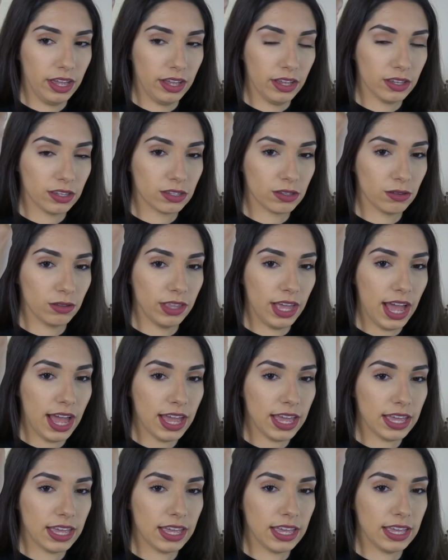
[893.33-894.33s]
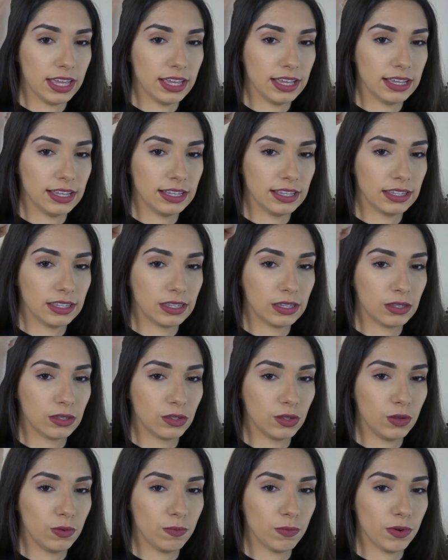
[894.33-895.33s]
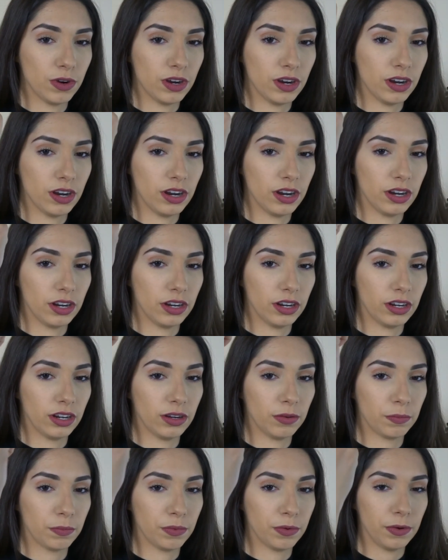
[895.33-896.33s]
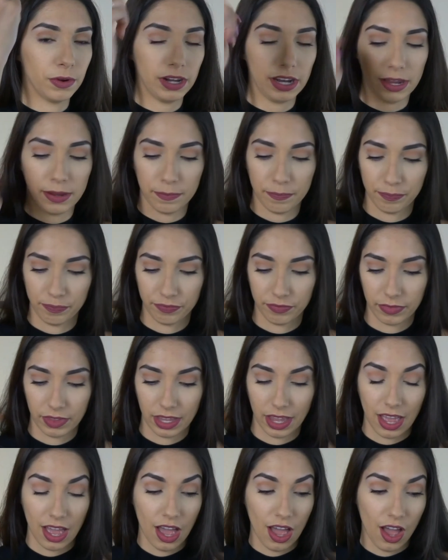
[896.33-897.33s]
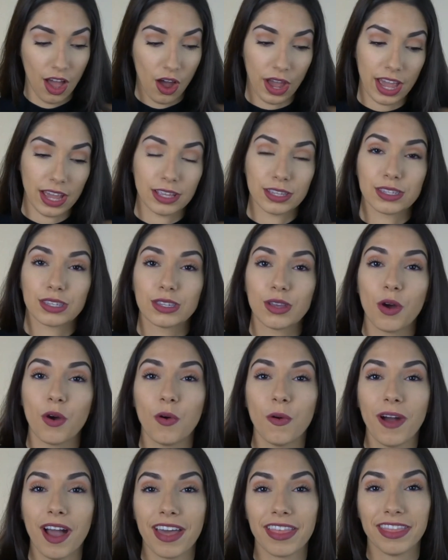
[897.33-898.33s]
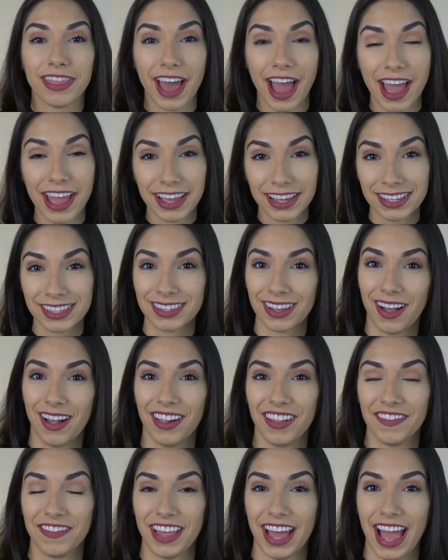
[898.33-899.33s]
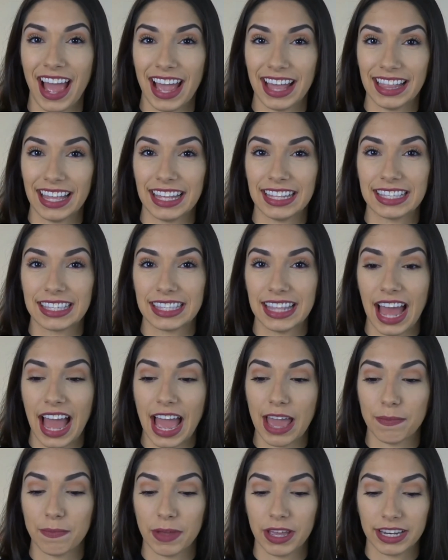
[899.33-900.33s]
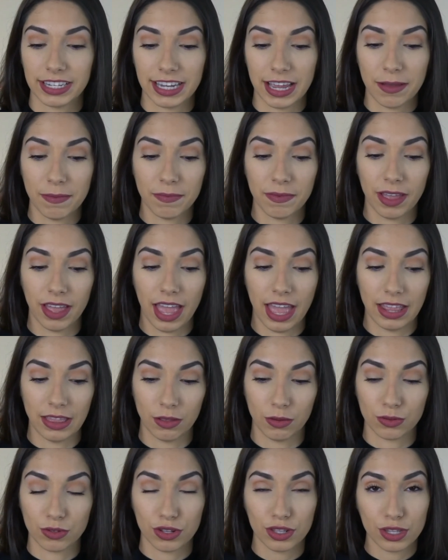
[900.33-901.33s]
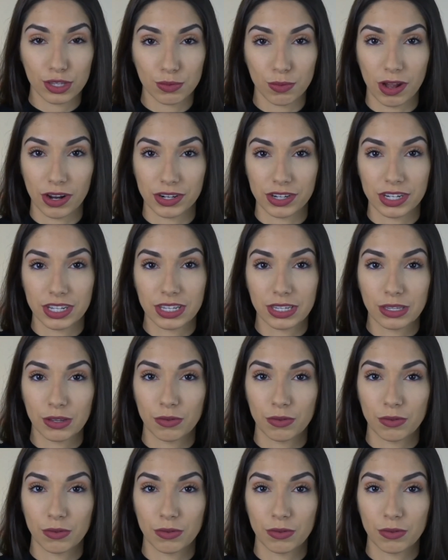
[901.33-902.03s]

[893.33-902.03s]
So that is super pretty. Okay, so that is all of the highlights that I picked up, and those are the swatches. So